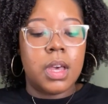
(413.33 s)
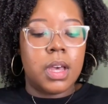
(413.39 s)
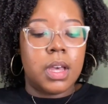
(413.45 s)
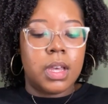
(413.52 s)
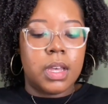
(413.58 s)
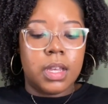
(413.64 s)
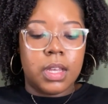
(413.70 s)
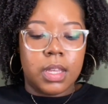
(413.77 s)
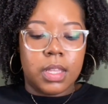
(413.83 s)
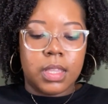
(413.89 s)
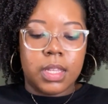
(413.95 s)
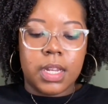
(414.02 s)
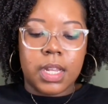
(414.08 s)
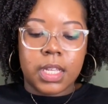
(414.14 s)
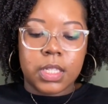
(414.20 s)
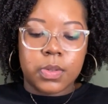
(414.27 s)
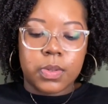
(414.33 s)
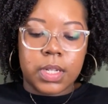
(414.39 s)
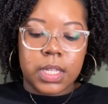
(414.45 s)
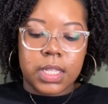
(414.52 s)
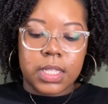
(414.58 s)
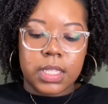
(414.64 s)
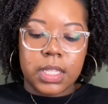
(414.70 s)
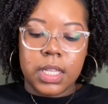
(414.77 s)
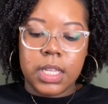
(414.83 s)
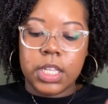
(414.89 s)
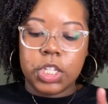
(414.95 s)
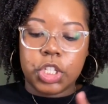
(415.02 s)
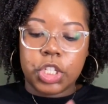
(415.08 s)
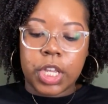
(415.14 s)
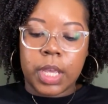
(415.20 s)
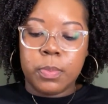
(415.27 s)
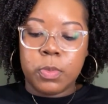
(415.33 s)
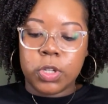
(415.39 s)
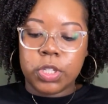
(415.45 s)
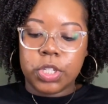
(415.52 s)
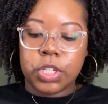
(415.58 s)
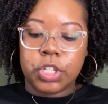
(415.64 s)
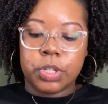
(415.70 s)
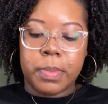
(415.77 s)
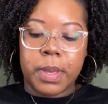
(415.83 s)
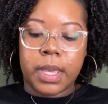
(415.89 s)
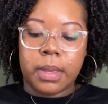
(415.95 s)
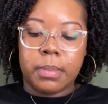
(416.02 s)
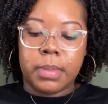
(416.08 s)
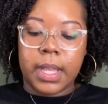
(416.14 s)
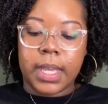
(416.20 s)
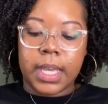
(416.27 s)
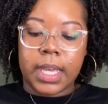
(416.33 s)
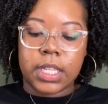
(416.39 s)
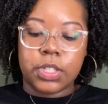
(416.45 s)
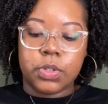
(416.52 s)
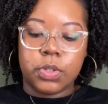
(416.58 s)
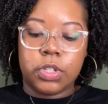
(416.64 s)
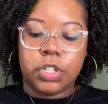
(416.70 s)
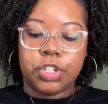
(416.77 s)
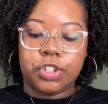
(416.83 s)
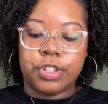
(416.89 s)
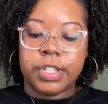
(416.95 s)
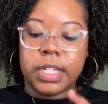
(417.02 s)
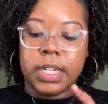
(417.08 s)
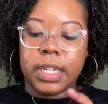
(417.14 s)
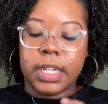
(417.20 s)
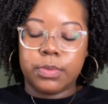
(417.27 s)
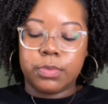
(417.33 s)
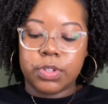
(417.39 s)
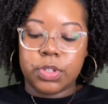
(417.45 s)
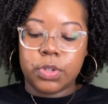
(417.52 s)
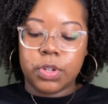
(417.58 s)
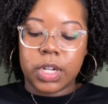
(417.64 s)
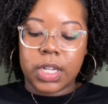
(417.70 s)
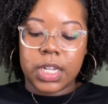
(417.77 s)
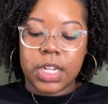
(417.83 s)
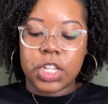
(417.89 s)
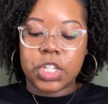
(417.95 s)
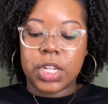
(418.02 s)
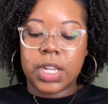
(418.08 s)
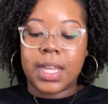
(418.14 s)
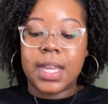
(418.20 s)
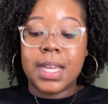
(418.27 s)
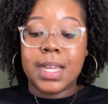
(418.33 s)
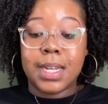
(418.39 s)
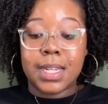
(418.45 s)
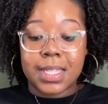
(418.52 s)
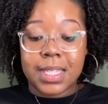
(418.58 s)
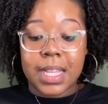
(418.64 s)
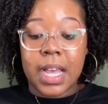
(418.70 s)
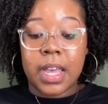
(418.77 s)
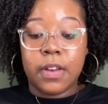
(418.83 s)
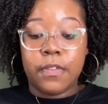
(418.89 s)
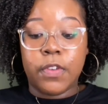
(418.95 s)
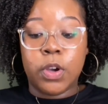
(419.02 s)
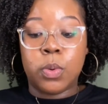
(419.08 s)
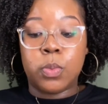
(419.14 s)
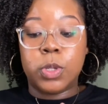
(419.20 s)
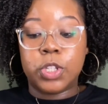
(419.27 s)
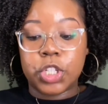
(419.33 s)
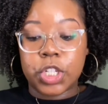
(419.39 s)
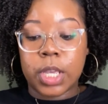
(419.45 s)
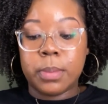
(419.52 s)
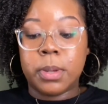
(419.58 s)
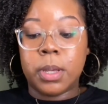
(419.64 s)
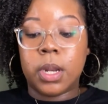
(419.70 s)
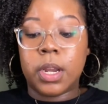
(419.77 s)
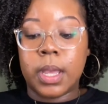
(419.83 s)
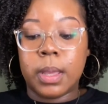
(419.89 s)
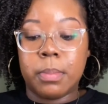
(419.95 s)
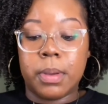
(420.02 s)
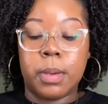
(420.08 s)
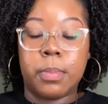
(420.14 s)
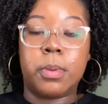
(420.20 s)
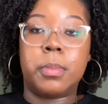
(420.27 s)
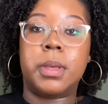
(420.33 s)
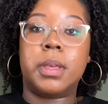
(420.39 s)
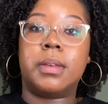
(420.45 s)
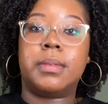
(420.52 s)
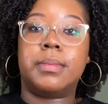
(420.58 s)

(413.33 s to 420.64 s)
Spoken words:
The next one is the Shea Moisture Jamaican Black Castor Oil Strengthening and Restore Conditioning Design Foam with shea butter and peppermint.